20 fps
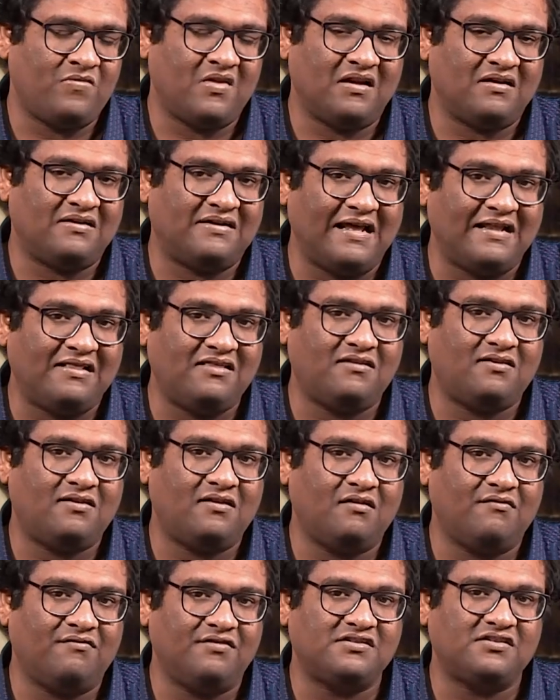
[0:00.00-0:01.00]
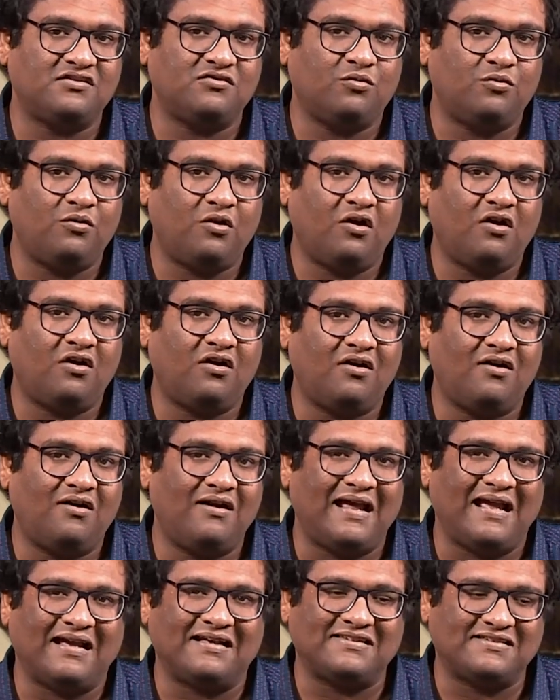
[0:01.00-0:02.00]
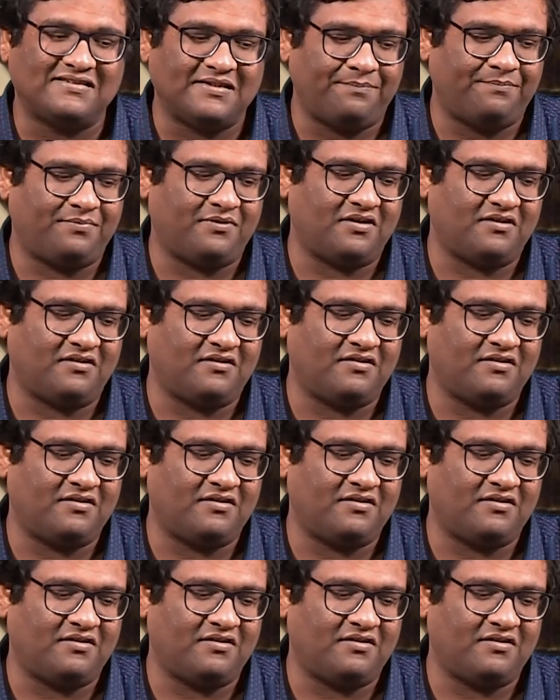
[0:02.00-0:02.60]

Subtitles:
Death was no longer accepted.